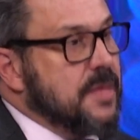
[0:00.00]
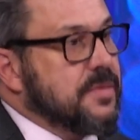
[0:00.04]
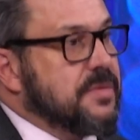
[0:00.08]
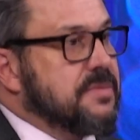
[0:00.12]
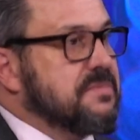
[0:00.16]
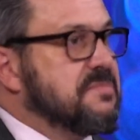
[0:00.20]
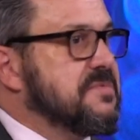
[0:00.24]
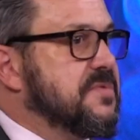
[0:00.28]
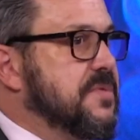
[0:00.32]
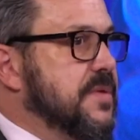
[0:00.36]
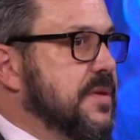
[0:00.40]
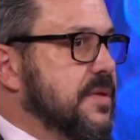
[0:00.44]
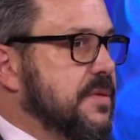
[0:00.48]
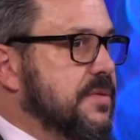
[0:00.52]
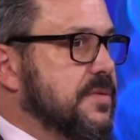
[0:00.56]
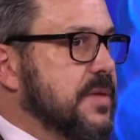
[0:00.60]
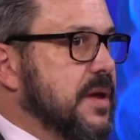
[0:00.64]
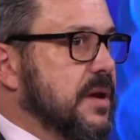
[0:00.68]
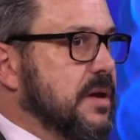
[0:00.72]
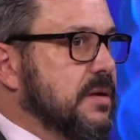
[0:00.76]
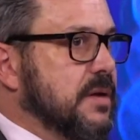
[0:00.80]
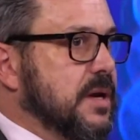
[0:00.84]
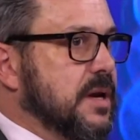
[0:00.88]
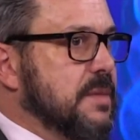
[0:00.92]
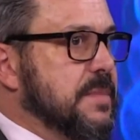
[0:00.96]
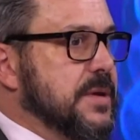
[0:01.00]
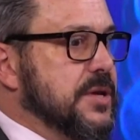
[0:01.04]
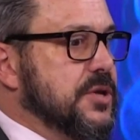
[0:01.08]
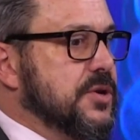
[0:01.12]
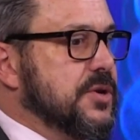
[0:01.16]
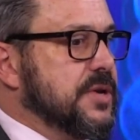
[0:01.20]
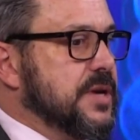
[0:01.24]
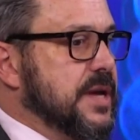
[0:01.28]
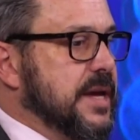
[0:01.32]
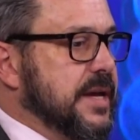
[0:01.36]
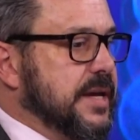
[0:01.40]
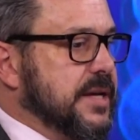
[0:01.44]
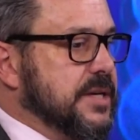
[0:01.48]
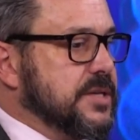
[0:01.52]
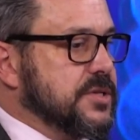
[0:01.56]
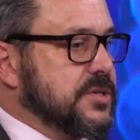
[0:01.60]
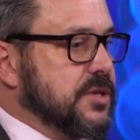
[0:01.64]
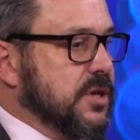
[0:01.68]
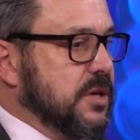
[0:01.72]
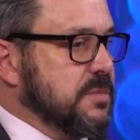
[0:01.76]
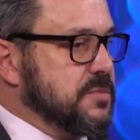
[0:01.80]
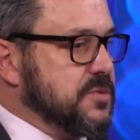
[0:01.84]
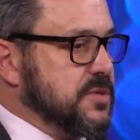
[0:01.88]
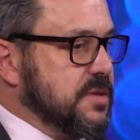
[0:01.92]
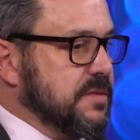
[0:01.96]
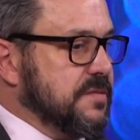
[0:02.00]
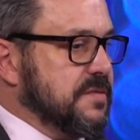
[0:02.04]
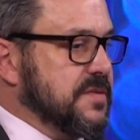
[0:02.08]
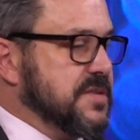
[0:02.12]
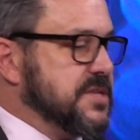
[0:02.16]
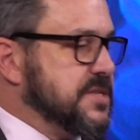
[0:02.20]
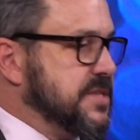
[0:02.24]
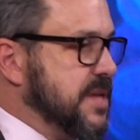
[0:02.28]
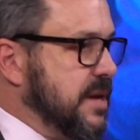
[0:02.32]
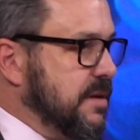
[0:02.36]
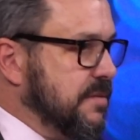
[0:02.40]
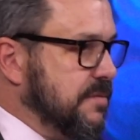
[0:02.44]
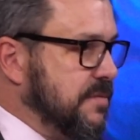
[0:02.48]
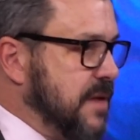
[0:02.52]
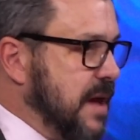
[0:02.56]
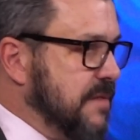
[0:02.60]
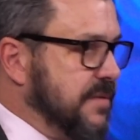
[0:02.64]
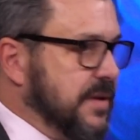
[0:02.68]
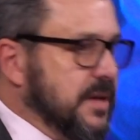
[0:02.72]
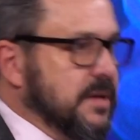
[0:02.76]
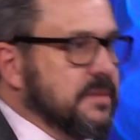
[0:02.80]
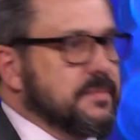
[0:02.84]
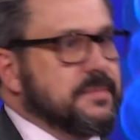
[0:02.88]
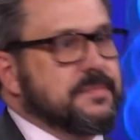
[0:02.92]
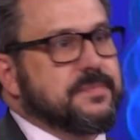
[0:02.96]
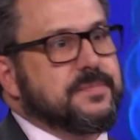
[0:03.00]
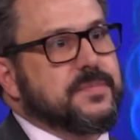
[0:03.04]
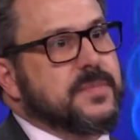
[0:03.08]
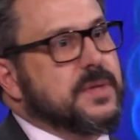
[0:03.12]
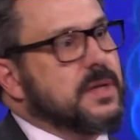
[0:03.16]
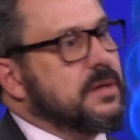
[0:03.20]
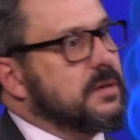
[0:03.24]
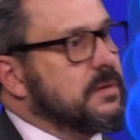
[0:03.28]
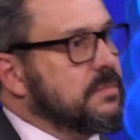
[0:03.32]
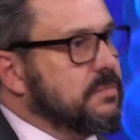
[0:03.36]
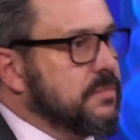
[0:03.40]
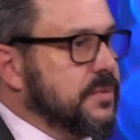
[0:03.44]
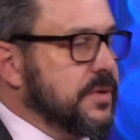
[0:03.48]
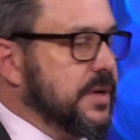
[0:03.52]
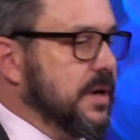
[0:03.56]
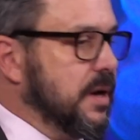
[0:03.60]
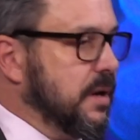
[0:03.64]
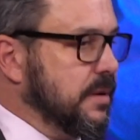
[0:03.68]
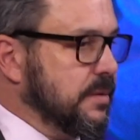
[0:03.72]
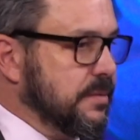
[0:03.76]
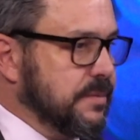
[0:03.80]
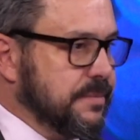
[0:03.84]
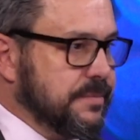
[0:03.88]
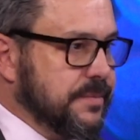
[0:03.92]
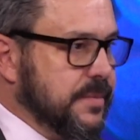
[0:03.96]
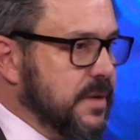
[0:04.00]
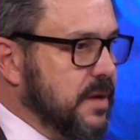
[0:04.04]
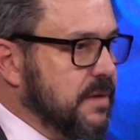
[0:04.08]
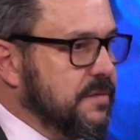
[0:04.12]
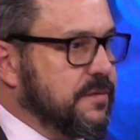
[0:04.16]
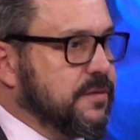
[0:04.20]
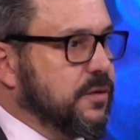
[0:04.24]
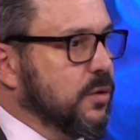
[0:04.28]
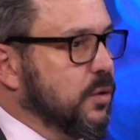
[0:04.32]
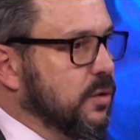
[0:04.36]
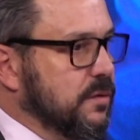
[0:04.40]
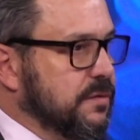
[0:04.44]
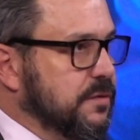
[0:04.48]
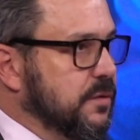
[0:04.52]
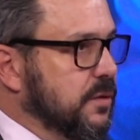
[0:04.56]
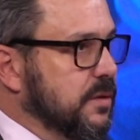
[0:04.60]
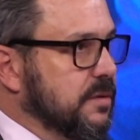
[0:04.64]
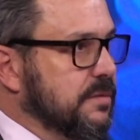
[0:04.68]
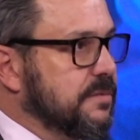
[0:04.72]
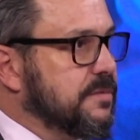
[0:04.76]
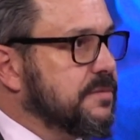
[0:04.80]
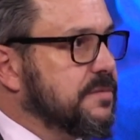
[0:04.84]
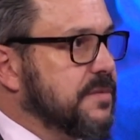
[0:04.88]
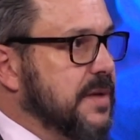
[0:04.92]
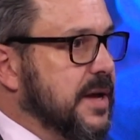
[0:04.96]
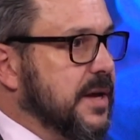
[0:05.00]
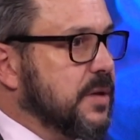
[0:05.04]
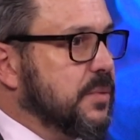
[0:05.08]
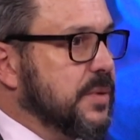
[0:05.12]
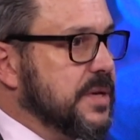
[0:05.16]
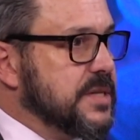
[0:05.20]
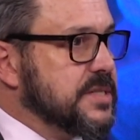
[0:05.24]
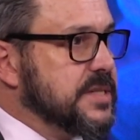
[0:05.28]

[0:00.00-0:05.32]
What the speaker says: They're a little bit unique in terms of, instead of having a floor full of equities